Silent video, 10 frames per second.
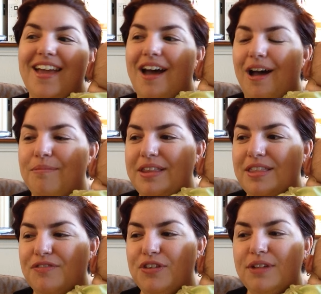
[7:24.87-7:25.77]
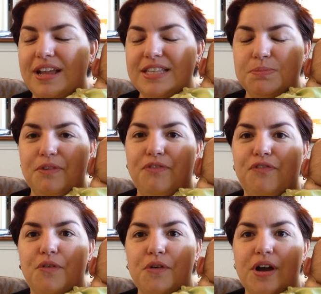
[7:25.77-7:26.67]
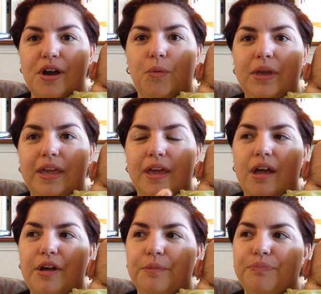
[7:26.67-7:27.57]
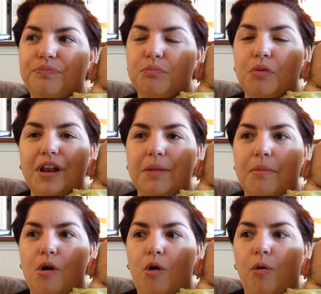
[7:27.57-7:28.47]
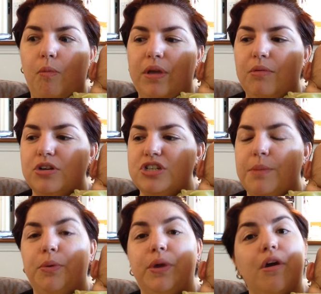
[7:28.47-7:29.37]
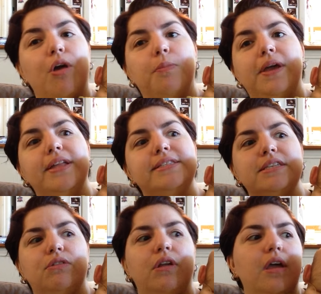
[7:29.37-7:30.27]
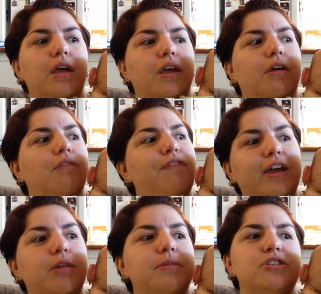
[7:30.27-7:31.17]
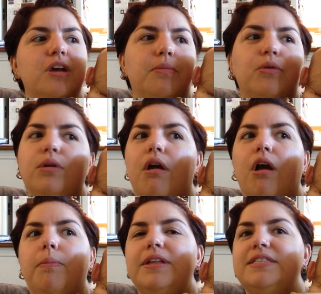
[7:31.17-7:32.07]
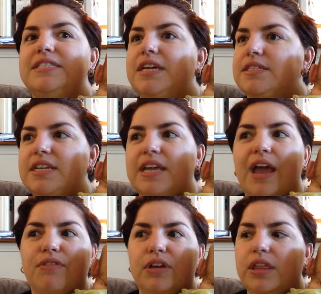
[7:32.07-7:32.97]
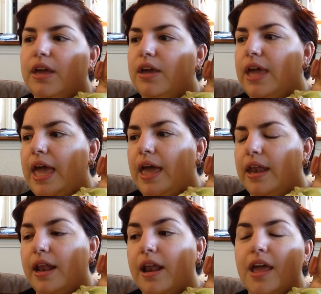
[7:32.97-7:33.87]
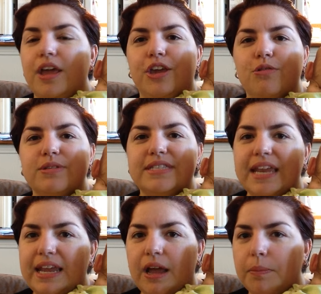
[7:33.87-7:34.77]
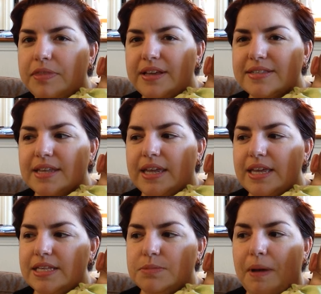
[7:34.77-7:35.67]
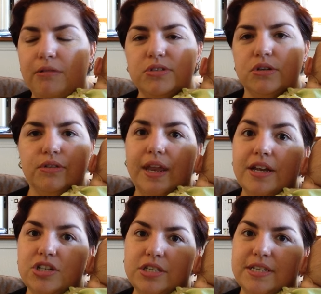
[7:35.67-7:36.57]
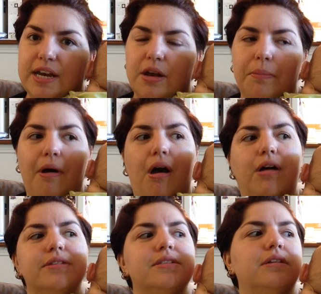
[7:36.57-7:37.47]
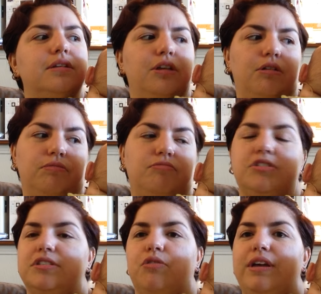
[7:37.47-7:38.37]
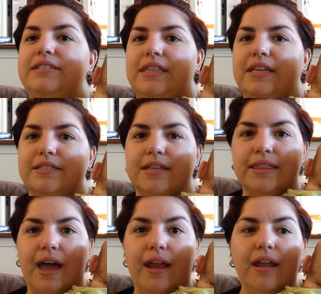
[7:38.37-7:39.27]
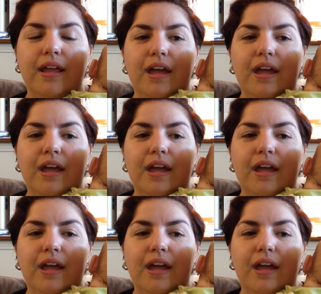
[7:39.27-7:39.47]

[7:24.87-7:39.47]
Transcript: I mean, the few nights before we brought him home, we were shampooing carpets and vacuuming, shampooing carpets, dusting everything again, and, you know, setting up things like his bouncer that had just stayed in a box, and, you know, just crazy things like that.